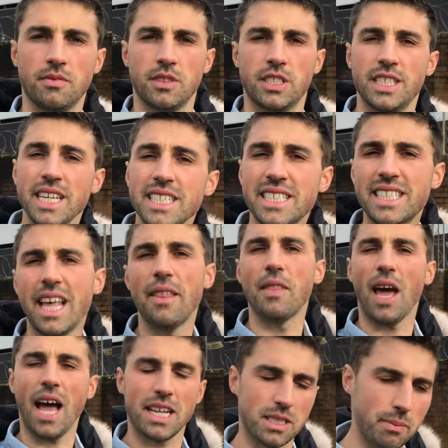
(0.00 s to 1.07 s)
Since then, there
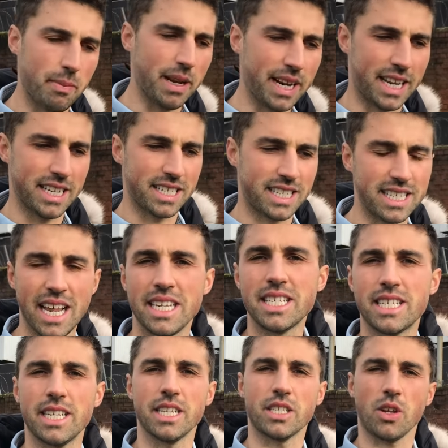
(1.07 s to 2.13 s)
hasn't been a
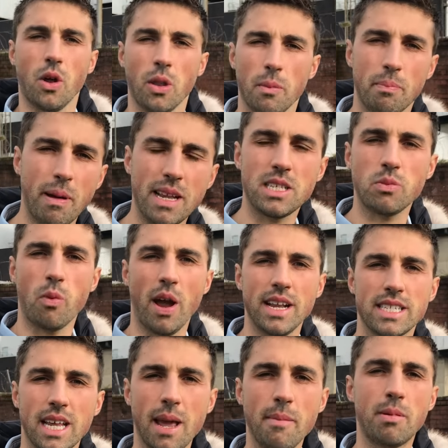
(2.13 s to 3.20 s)
consensus on the best way
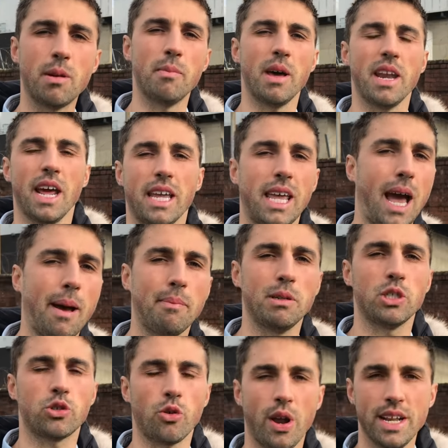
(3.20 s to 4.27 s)
to implement a cap
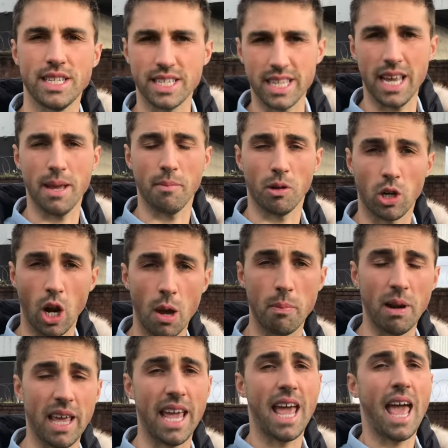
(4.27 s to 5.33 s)
and trade scheme
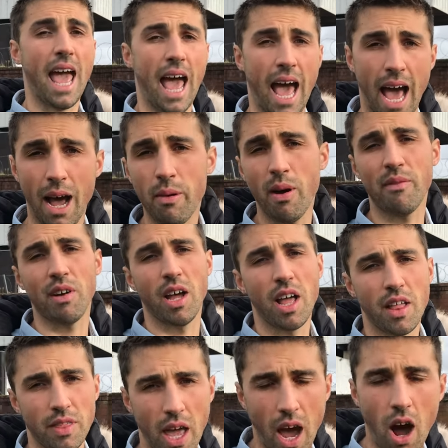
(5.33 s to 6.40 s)
globally. However,
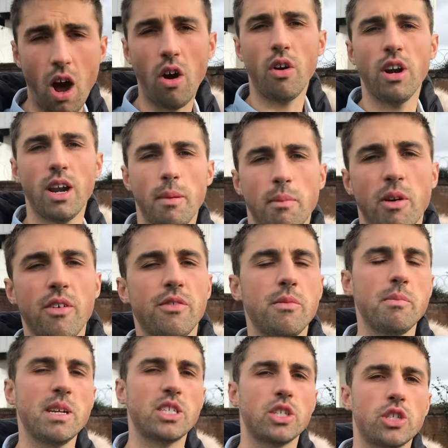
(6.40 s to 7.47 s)
there are a number of
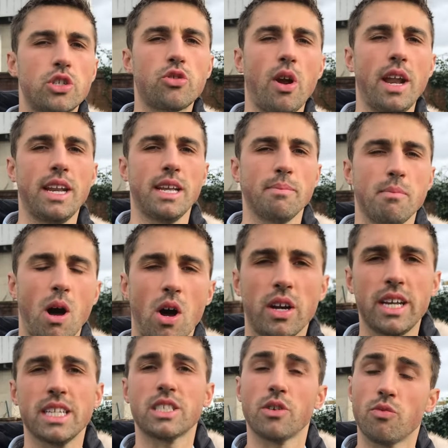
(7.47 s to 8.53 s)
emission trading
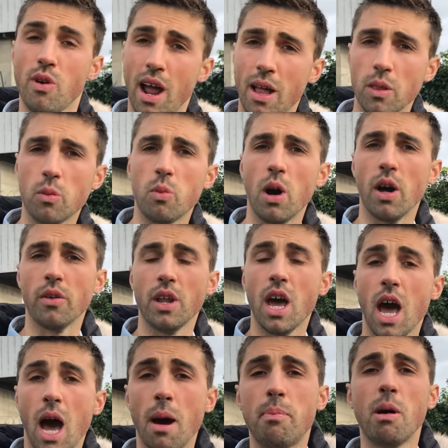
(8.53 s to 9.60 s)
markets around the world
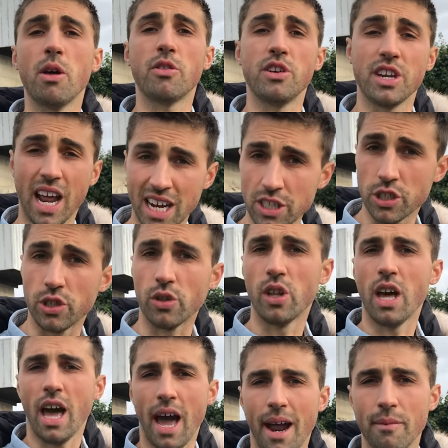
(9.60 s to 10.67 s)
at both national
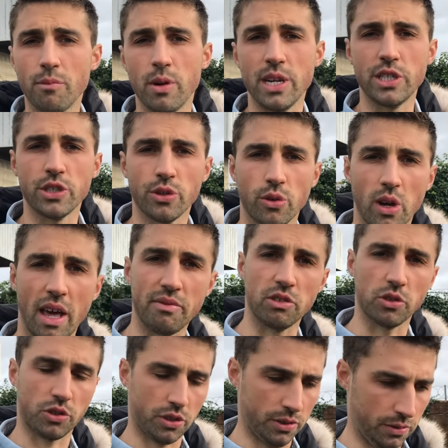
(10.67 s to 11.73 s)
and regional
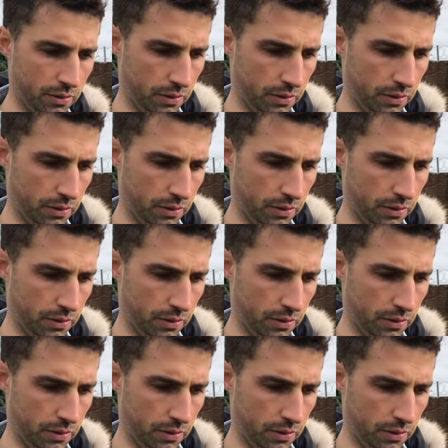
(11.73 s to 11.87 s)
levels.